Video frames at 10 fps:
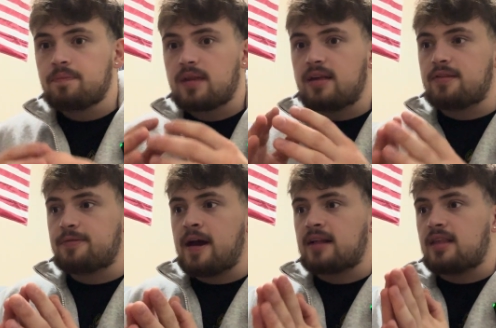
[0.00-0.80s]
is the
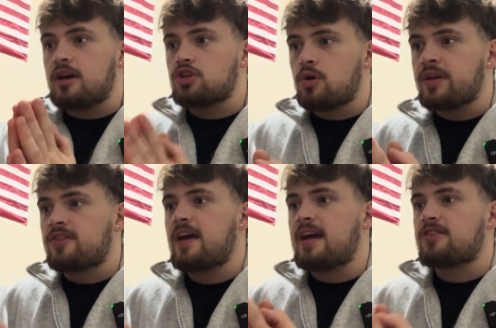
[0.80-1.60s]
fact that Joey
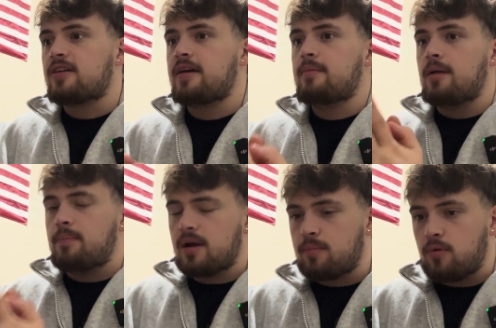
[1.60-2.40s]
Sachs claimed that
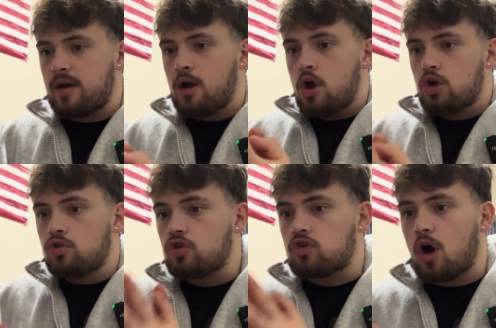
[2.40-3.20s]
Big Boy
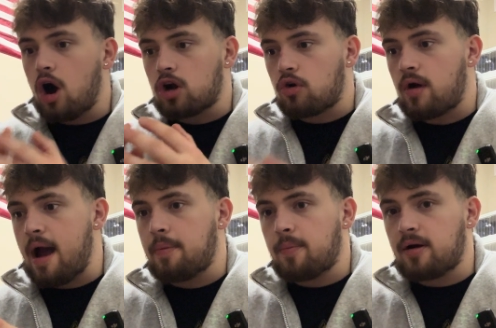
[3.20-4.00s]
used to talk
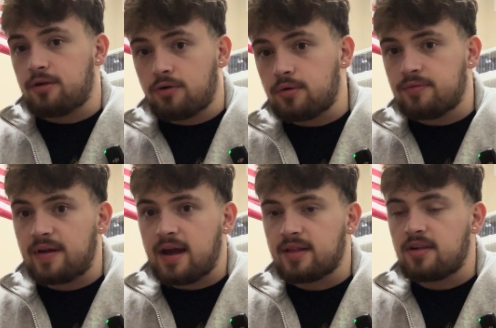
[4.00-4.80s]
crap about his own
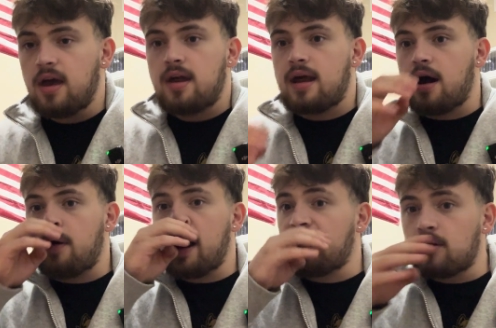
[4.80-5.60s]
fans.
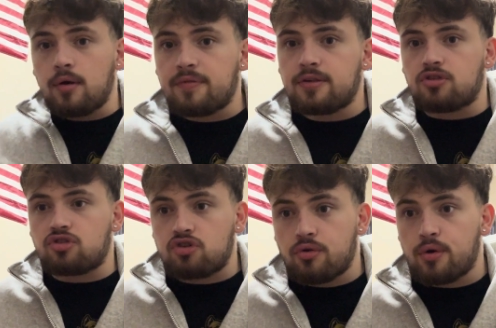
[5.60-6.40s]
Now, I don't know if this
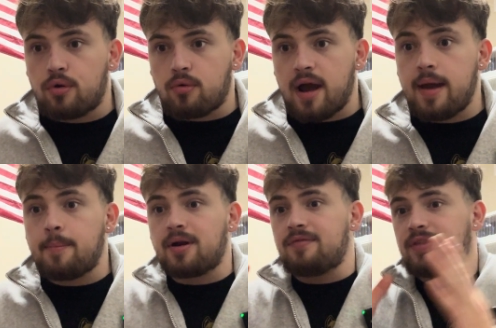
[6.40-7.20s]
is true,
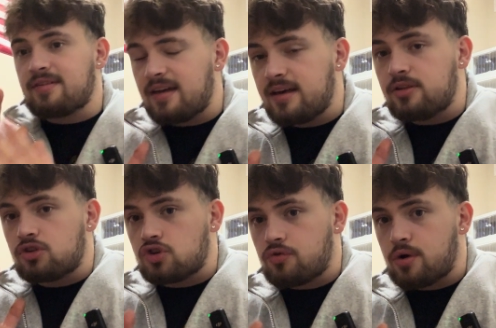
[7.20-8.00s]
right? But if this
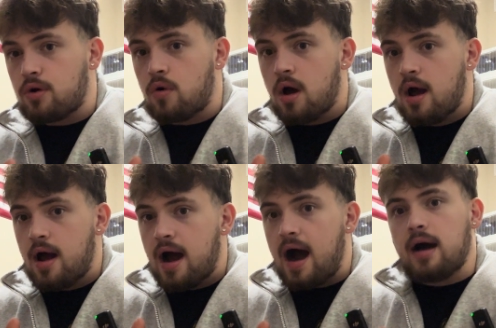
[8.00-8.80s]
is true,
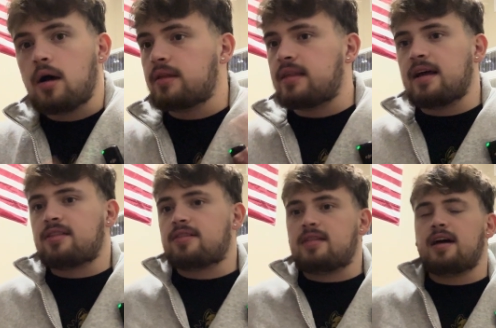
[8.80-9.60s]

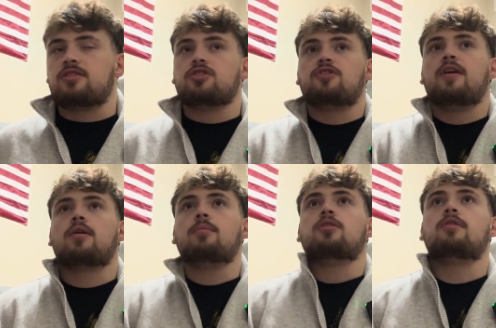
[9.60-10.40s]
that's just
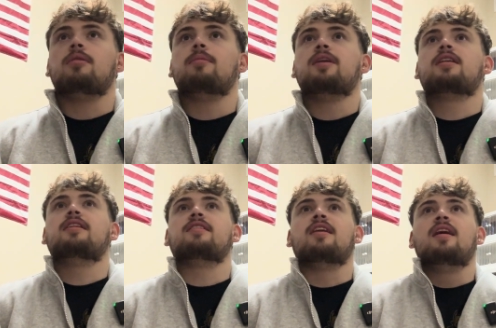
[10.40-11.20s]
terrible to me
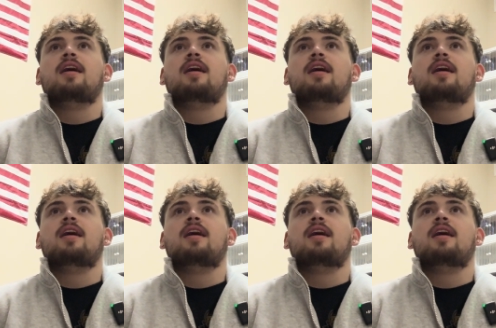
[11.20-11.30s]
because